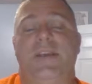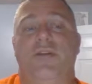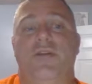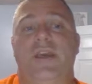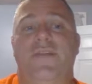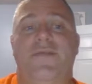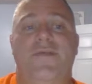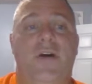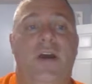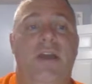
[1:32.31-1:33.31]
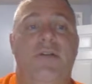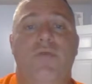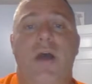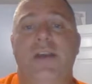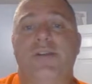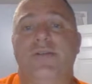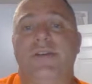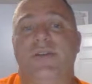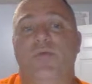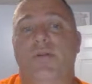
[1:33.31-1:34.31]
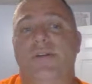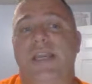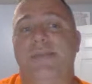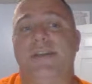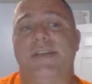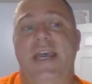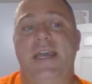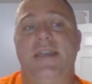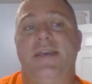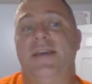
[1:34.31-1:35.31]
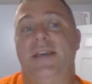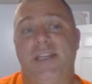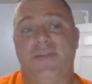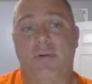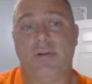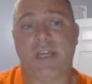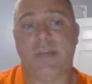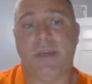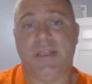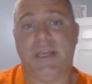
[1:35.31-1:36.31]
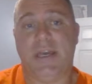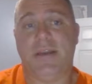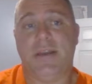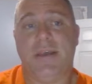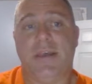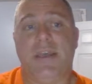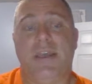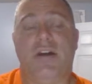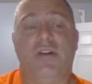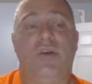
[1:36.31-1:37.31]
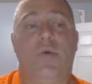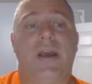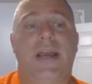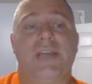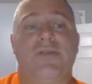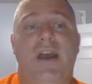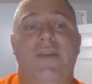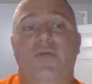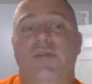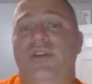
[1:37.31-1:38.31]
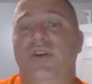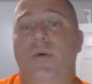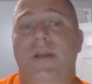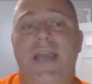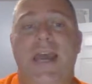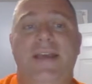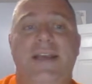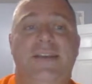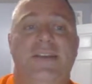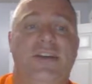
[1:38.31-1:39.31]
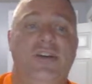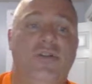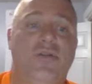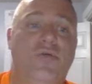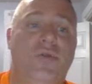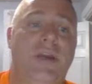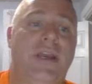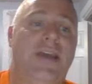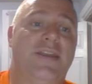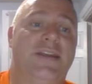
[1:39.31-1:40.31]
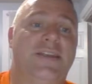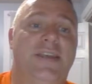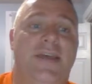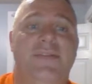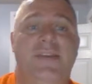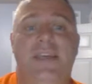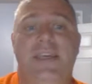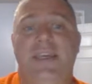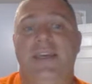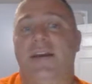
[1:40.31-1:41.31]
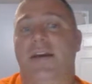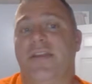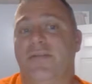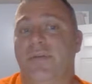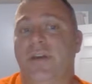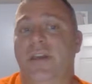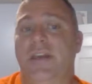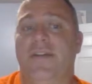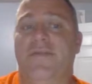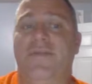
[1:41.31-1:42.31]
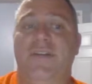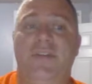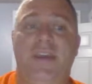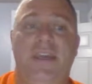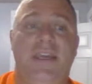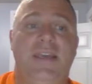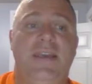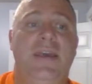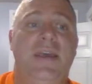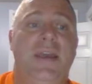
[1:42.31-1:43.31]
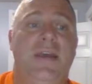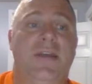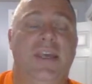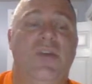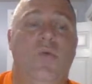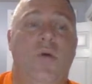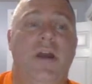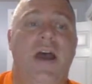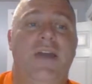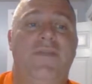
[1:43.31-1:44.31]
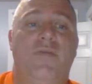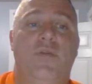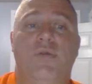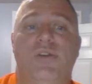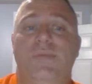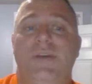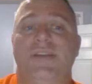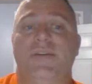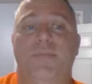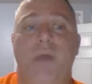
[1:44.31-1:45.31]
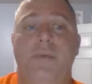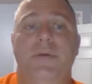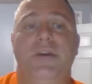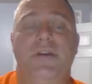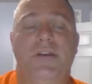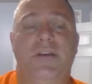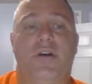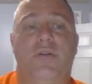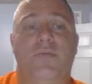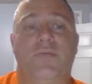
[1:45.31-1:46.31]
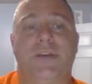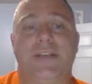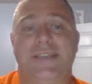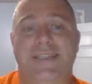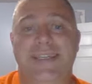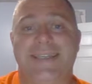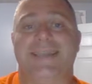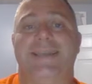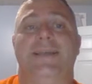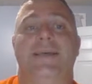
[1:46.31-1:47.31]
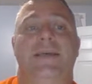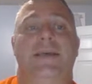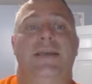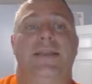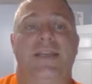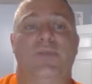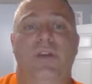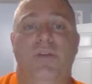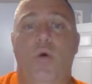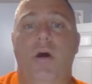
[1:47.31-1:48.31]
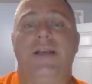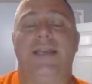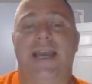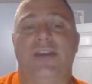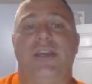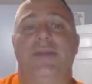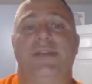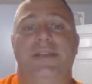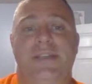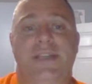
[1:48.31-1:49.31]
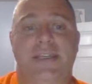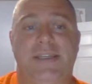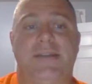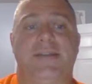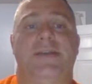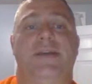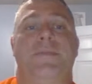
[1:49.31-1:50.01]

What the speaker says: Like if Aaron Rodgers, his worst game's a 10, his floor is going to be a 10. You want guys with high floors. You don't want a guy that gets a 2 and then a 17, a 3, and a 15. Like, you want a high floor, which means they're probably, consistent. That's what you want in cash games, consistency.